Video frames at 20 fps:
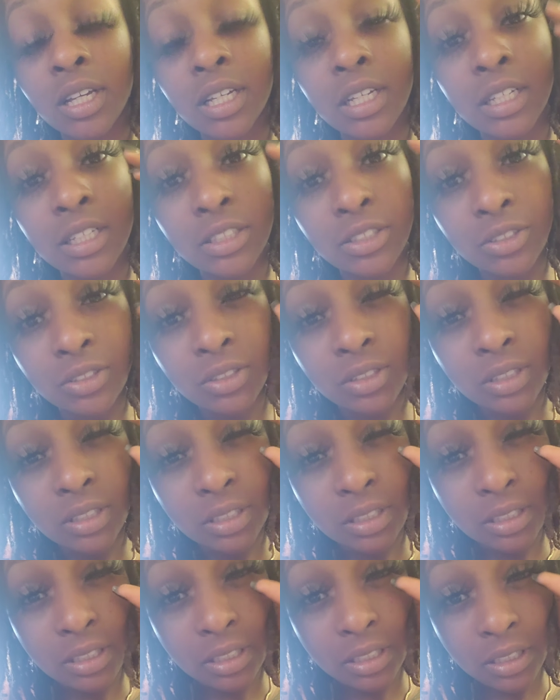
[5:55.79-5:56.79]
as you can
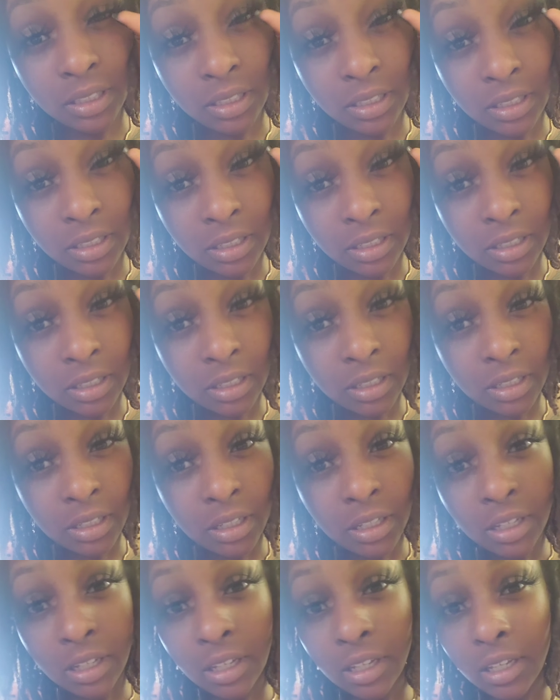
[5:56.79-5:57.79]
see.
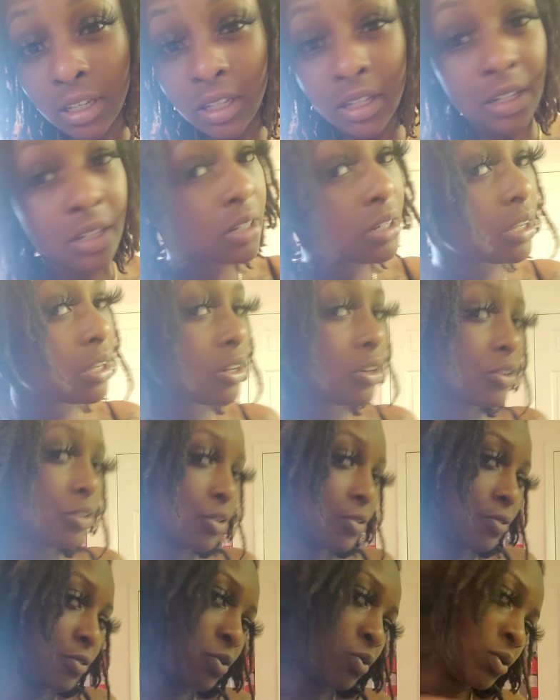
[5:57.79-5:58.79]
And then, I don't
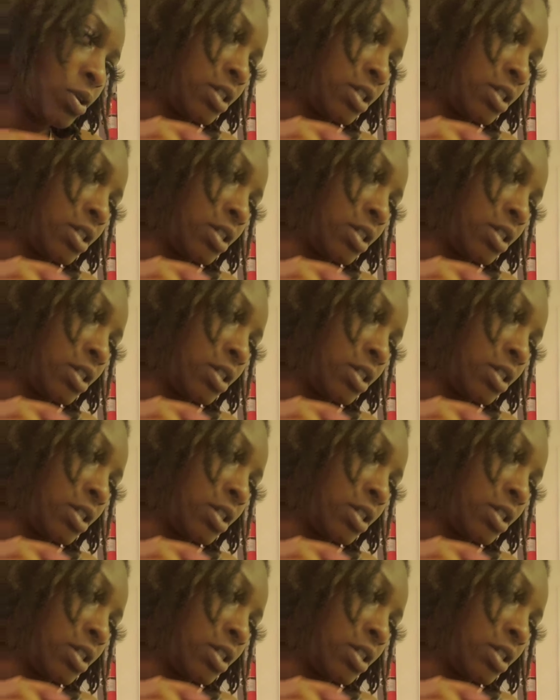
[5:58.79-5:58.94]
know if you want